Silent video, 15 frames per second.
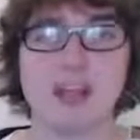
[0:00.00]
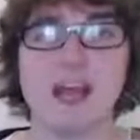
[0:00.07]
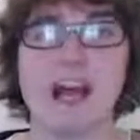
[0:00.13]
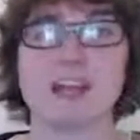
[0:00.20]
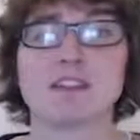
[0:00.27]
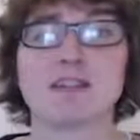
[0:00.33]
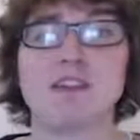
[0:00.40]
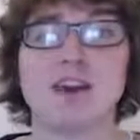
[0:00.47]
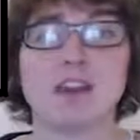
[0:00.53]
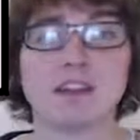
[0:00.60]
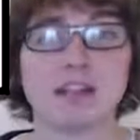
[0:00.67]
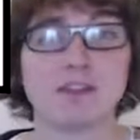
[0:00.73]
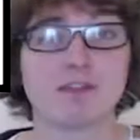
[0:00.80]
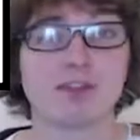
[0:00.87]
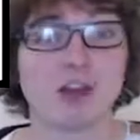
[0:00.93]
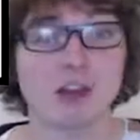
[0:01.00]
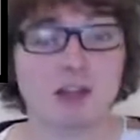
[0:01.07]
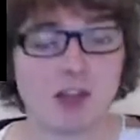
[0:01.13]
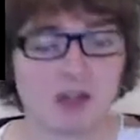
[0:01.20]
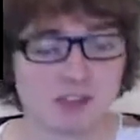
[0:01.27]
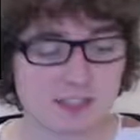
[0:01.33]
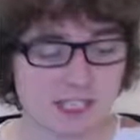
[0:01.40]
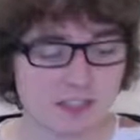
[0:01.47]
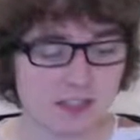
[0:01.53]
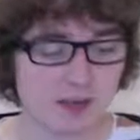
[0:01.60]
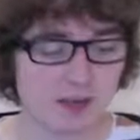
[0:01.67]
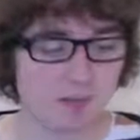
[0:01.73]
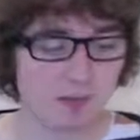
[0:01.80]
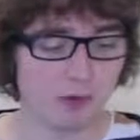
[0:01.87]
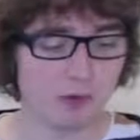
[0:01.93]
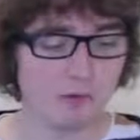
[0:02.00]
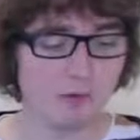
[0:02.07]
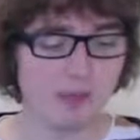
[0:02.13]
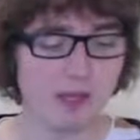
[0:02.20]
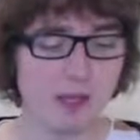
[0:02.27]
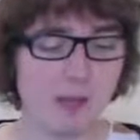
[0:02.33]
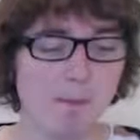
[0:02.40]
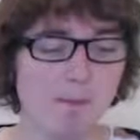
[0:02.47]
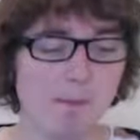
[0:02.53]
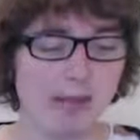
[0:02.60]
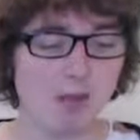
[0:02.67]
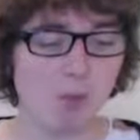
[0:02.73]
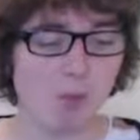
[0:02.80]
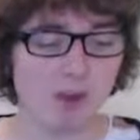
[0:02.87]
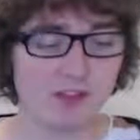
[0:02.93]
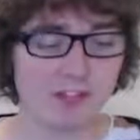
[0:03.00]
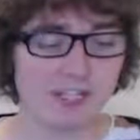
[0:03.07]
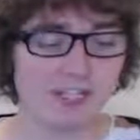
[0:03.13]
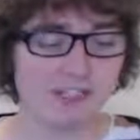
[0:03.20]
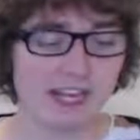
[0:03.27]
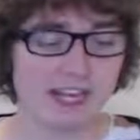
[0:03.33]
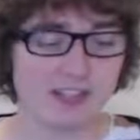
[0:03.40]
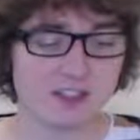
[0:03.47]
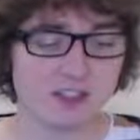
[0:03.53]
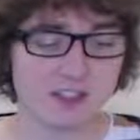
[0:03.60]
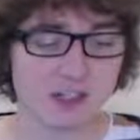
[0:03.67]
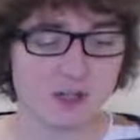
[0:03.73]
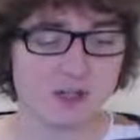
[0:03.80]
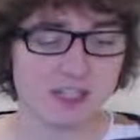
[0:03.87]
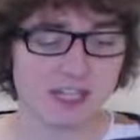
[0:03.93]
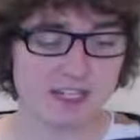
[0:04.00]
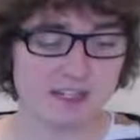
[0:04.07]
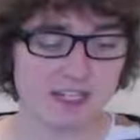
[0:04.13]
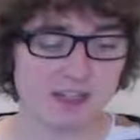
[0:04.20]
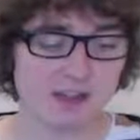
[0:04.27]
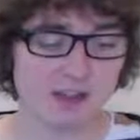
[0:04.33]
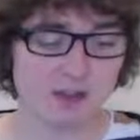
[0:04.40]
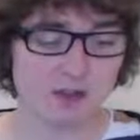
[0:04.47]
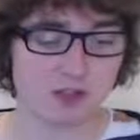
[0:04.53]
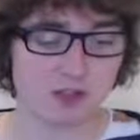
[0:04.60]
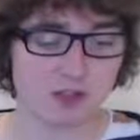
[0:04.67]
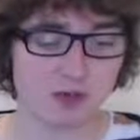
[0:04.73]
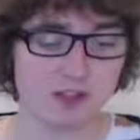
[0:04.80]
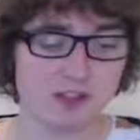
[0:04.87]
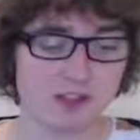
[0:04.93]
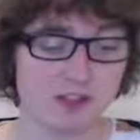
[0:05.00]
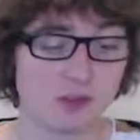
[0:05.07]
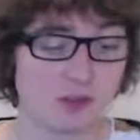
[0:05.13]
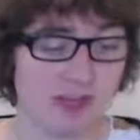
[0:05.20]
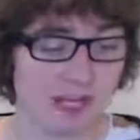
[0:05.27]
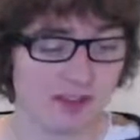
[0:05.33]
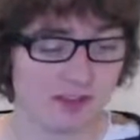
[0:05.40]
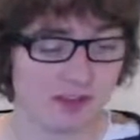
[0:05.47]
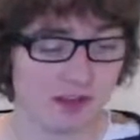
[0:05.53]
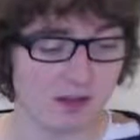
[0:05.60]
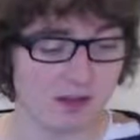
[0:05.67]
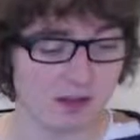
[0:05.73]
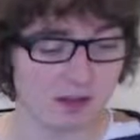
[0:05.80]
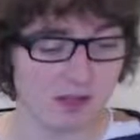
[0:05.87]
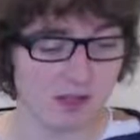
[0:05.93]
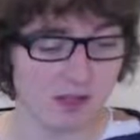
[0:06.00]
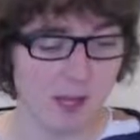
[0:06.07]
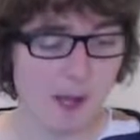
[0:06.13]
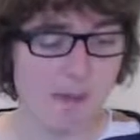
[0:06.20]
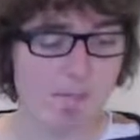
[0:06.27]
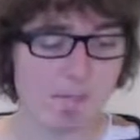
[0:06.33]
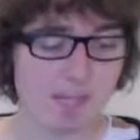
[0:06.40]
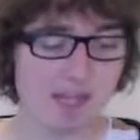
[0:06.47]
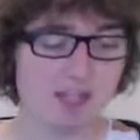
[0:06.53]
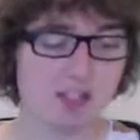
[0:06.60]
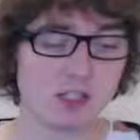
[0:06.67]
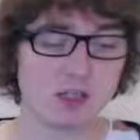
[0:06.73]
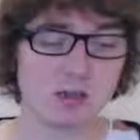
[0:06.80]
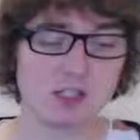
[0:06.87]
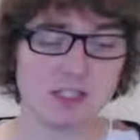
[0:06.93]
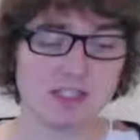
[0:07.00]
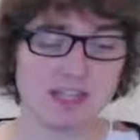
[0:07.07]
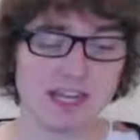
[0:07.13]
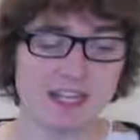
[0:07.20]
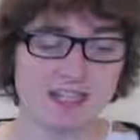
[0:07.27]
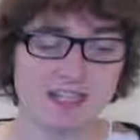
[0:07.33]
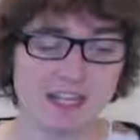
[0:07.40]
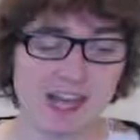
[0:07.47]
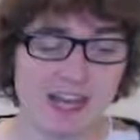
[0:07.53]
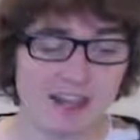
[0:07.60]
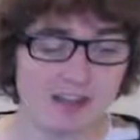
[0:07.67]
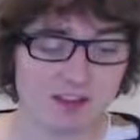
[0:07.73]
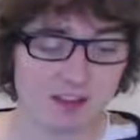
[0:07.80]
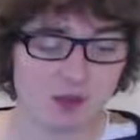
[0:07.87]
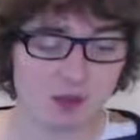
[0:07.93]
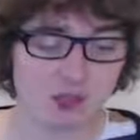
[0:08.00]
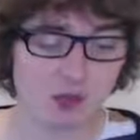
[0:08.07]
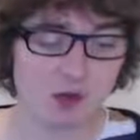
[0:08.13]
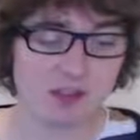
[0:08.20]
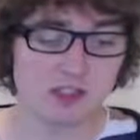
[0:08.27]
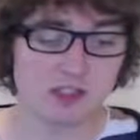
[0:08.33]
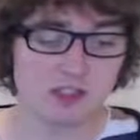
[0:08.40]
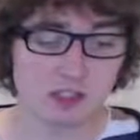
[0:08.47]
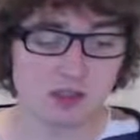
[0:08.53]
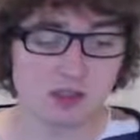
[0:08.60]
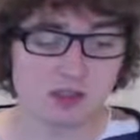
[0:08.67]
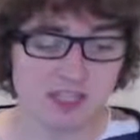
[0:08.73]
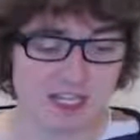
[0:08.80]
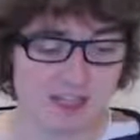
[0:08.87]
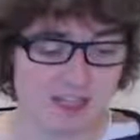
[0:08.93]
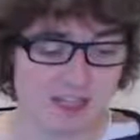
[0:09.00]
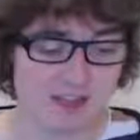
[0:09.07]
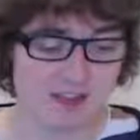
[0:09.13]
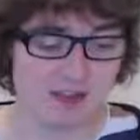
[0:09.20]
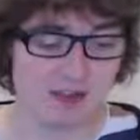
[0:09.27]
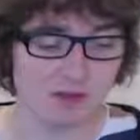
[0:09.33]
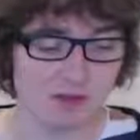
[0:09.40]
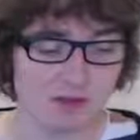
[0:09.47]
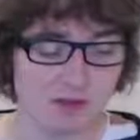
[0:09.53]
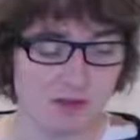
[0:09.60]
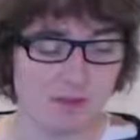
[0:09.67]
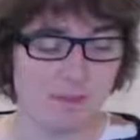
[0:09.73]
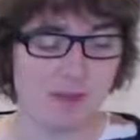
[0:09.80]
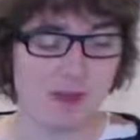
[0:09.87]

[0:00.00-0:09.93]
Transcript: And finally, for our last example, beat 1 contains 2 16th notes joined to an 8th note. Beat 2 contains an 8th note joined to 2 16th notes.